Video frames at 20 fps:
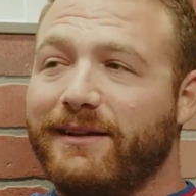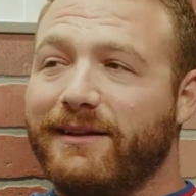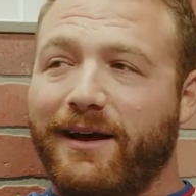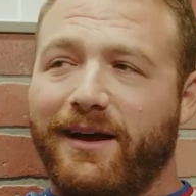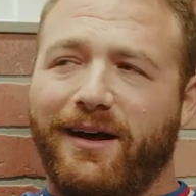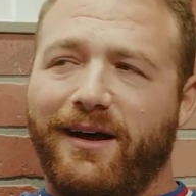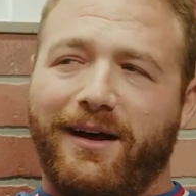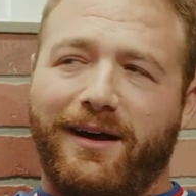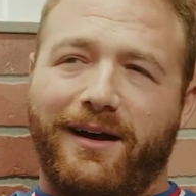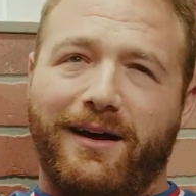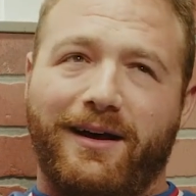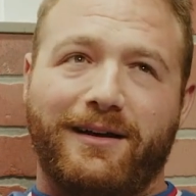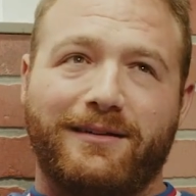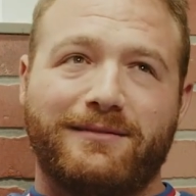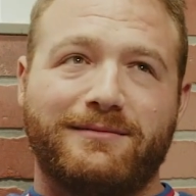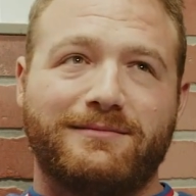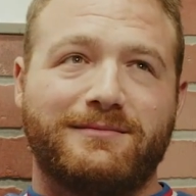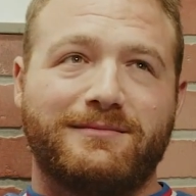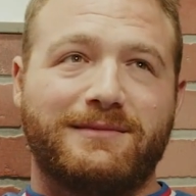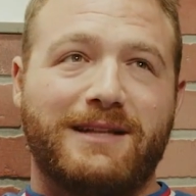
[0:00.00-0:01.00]

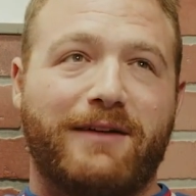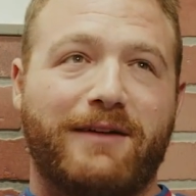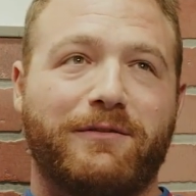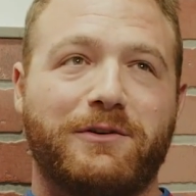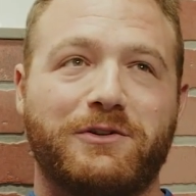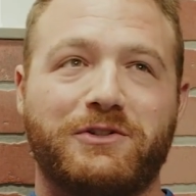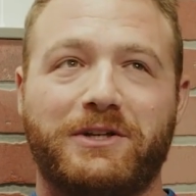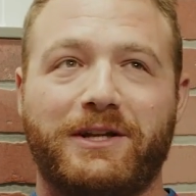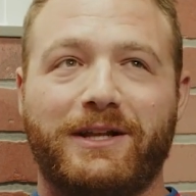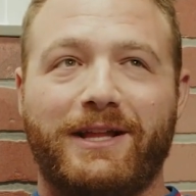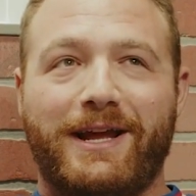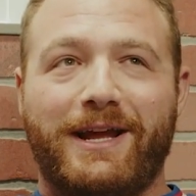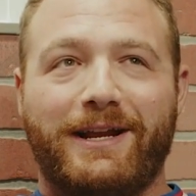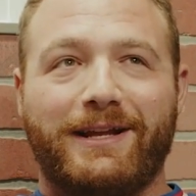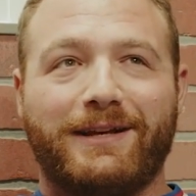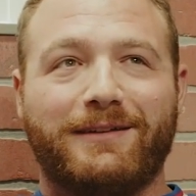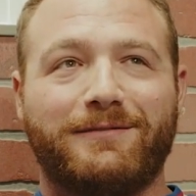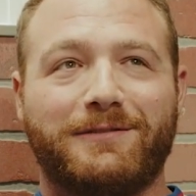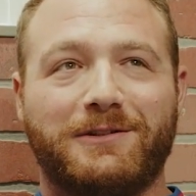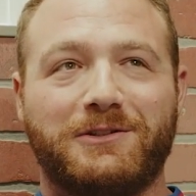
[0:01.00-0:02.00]
Not Virgin
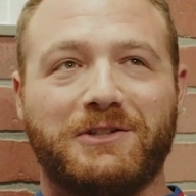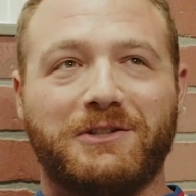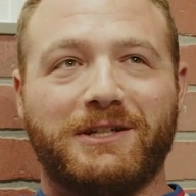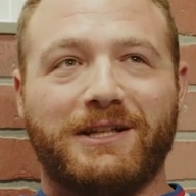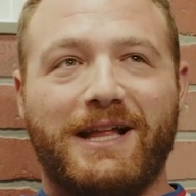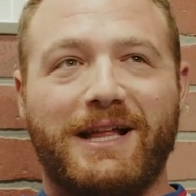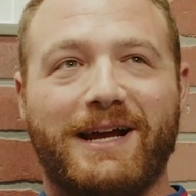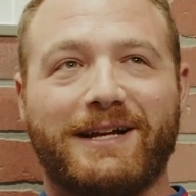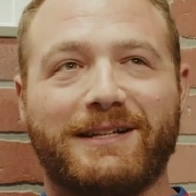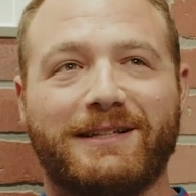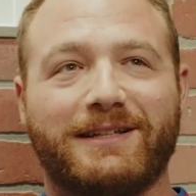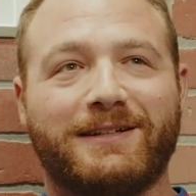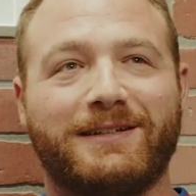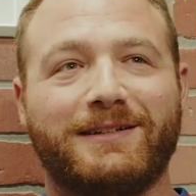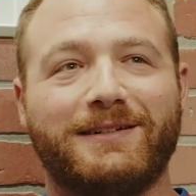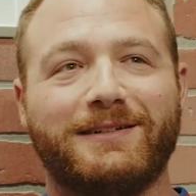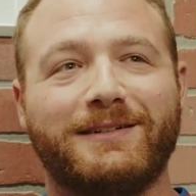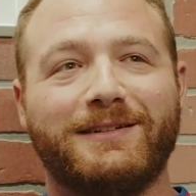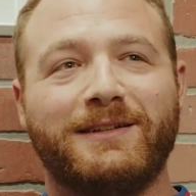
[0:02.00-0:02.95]
Atlantic, Virgin Galactic.